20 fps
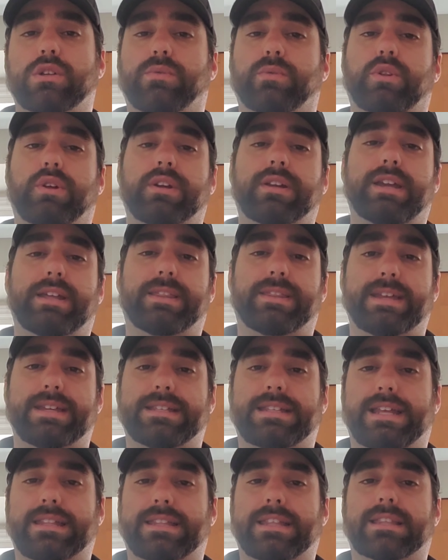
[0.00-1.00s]
we're looking at things
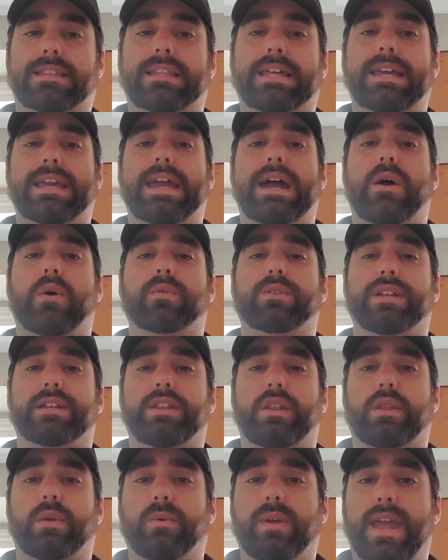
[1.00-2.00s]
like the layout and
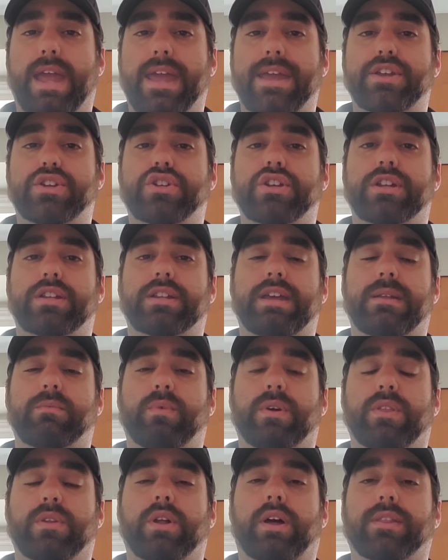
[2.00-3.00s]
the location and
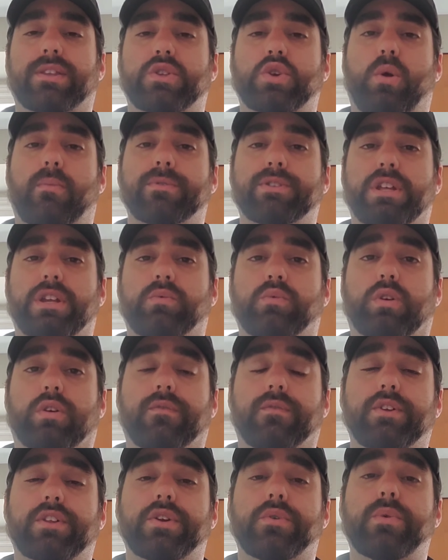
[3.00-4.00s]
whether or not this home is going to work
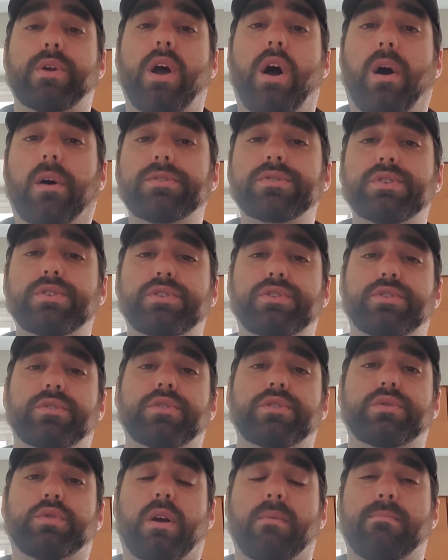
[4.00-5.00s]
for you. We also
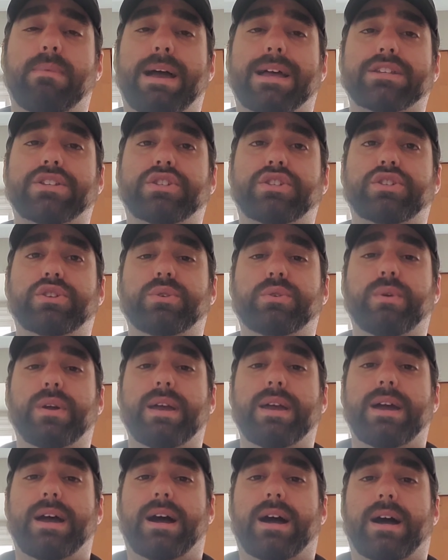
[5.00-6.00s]
do our best to,
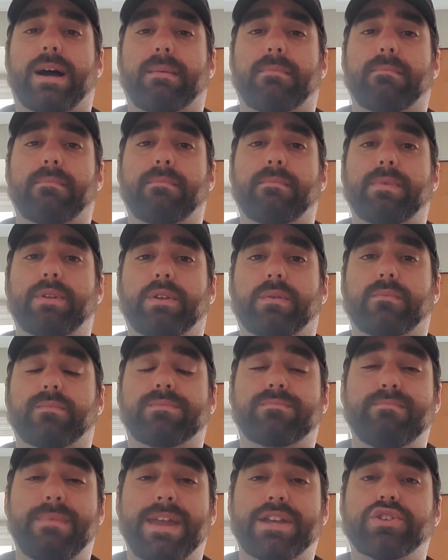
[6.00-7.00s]

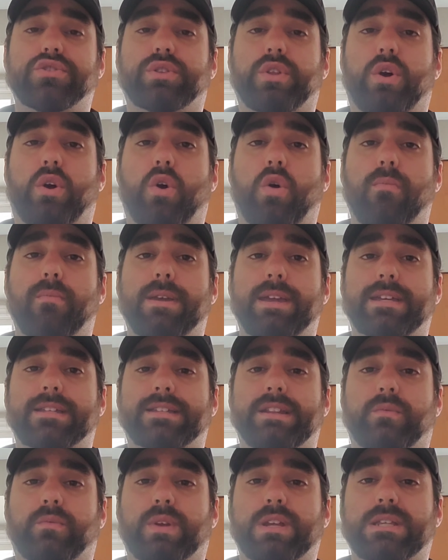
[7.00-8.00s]
make sure the home is
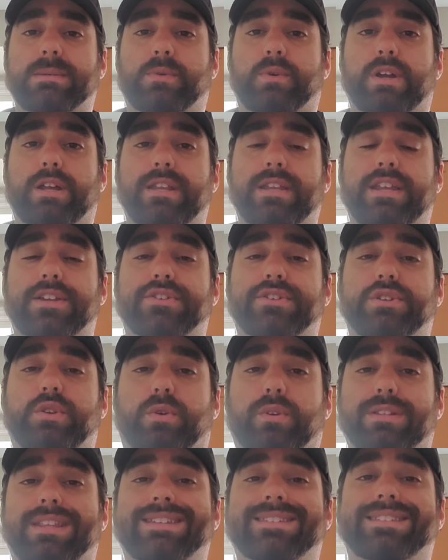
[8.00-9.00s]
in reasonable condition,
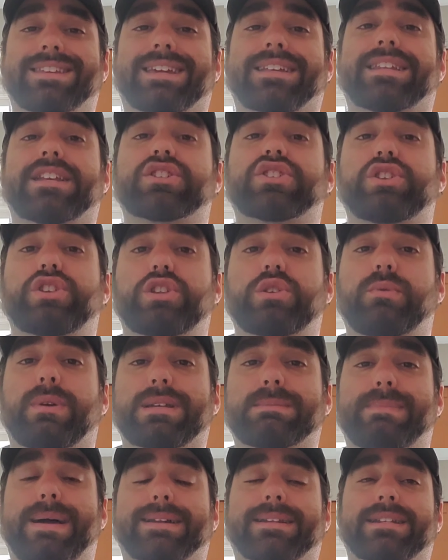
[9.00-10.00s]
or at least in the condition you
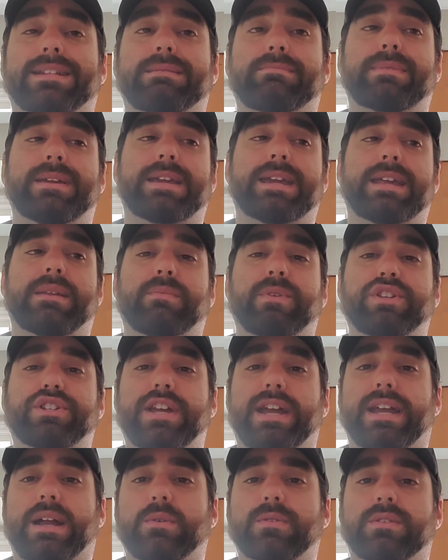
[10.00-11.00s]
expect it to be in. We
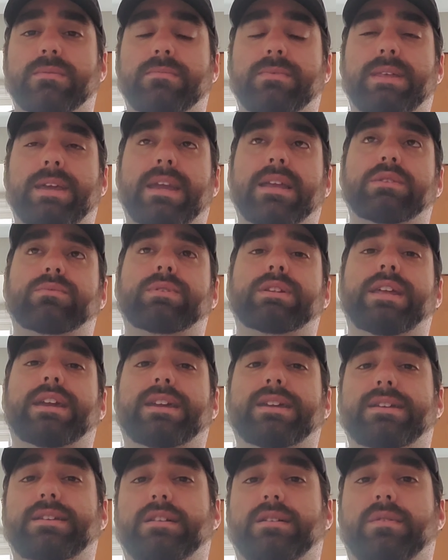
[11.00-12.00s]
check out some things. We take
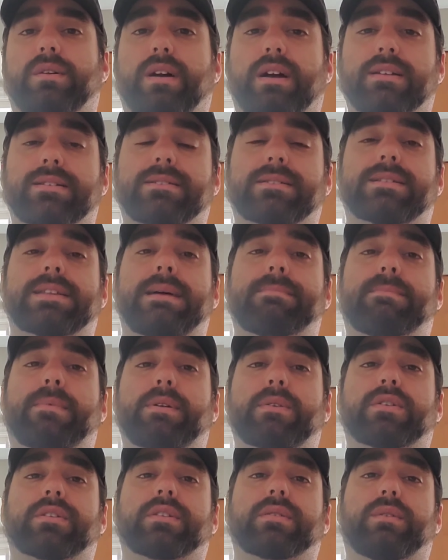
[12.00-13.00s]
a step
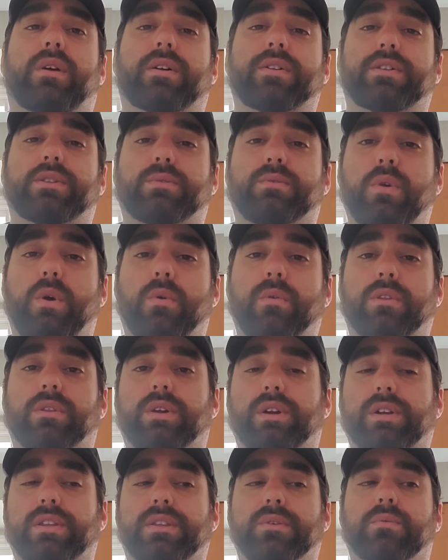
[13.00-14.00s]
onto the road and
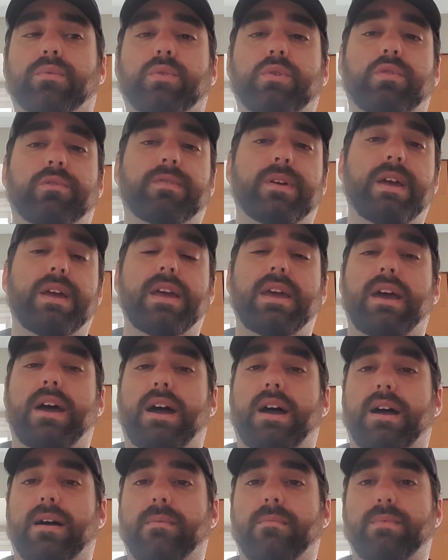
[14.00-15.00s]
look at the roof.
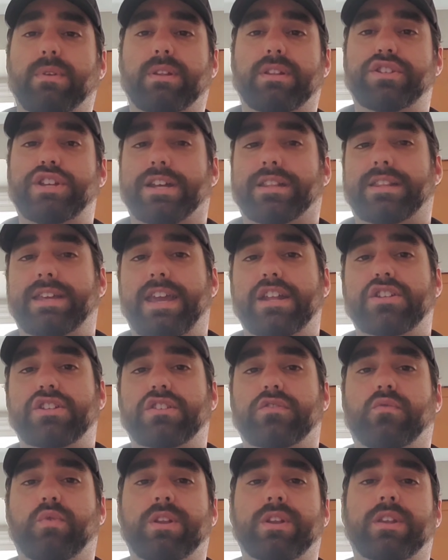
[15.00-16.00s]
We check the edges
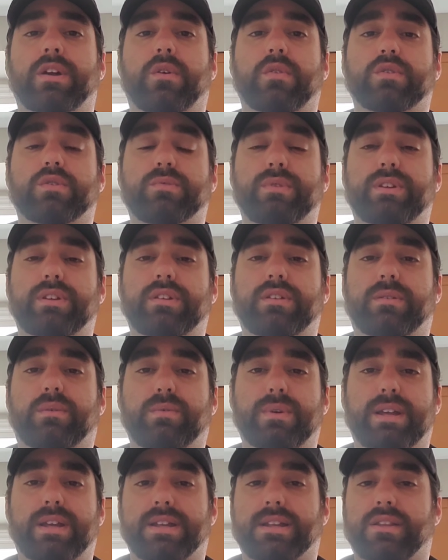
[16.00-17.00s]
of windows.
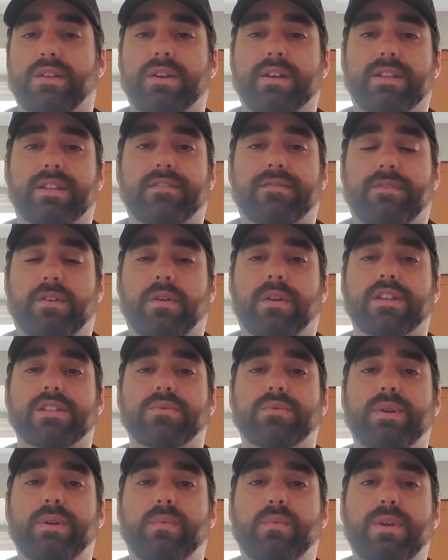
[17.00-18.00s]
We can look at the furnace.
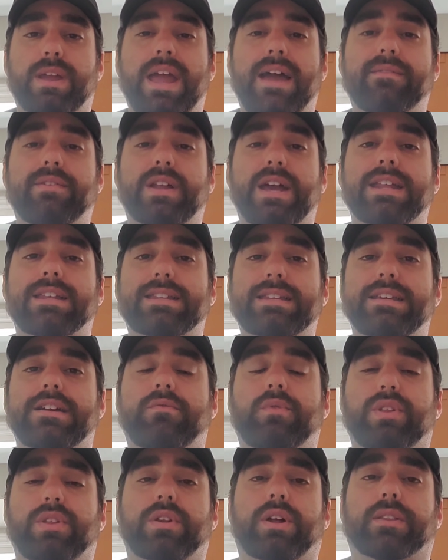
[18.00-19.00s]
We have an idea
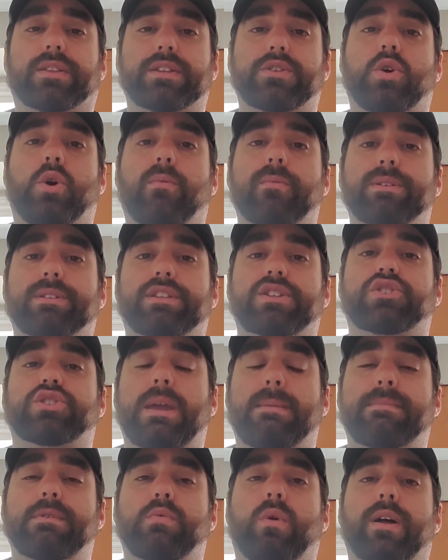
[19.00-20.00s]
whether or not this home is in the
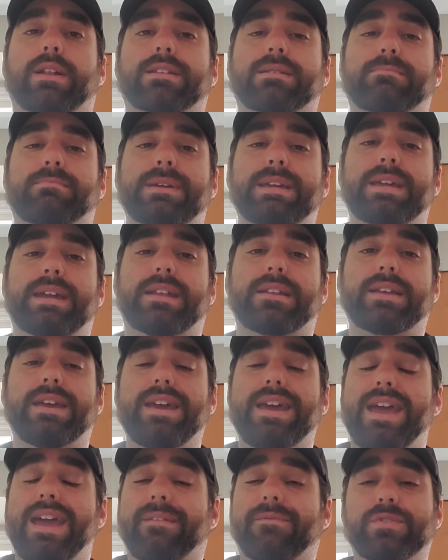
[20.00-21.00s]
shape you want it to be in.
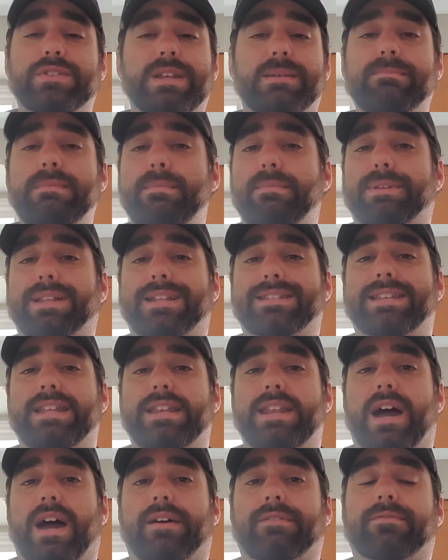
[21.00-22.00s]
And for some people, that's
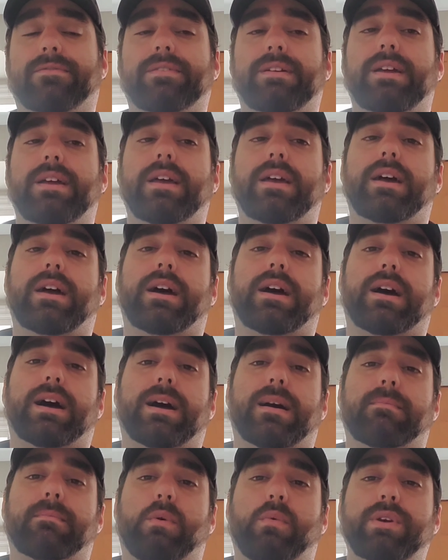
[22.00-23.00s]
enough.
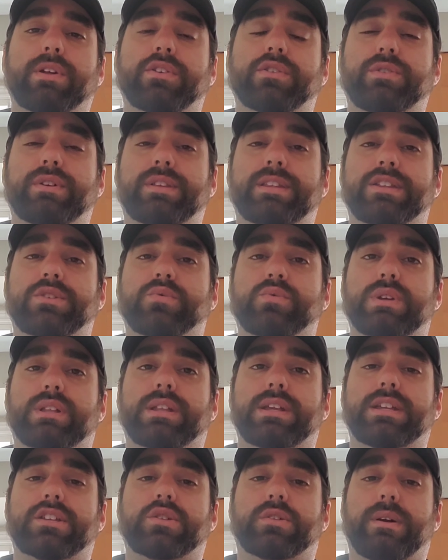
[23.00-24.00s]
But we're doing this
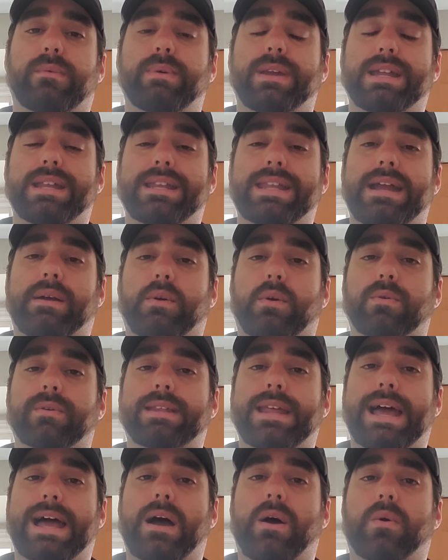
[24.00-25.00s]
really so that we can narrow
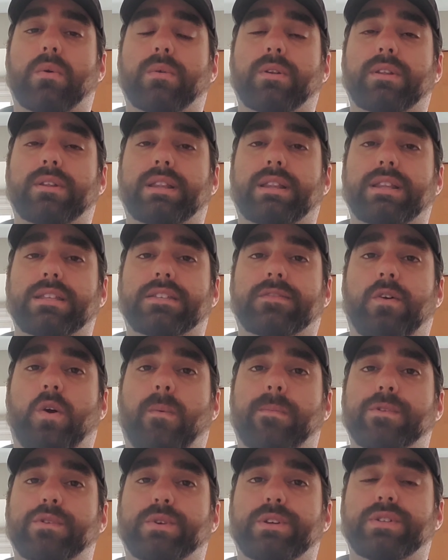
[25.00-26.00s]
down the list of
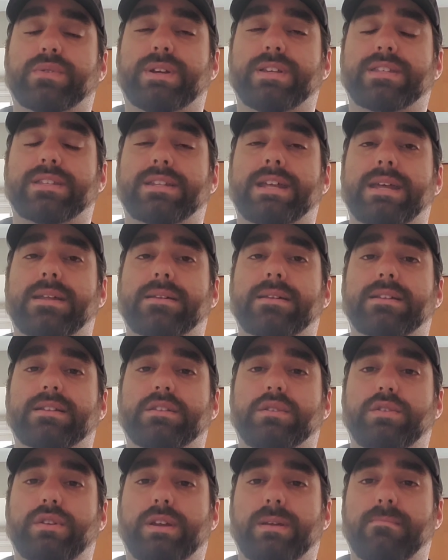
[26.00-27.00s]
homes you're interested in,
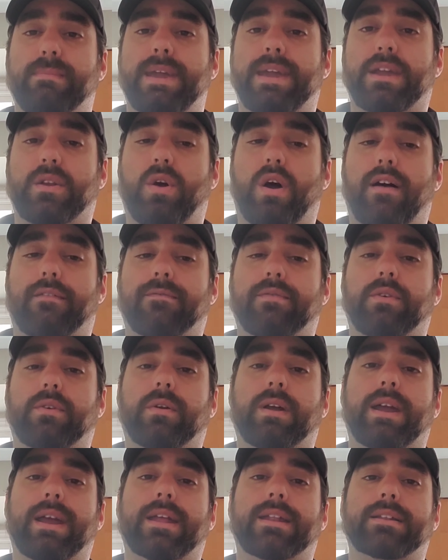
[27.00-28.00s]
so you can make an offer,
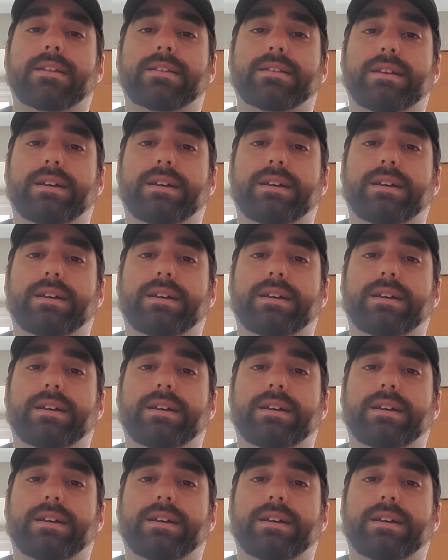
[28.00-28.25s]
and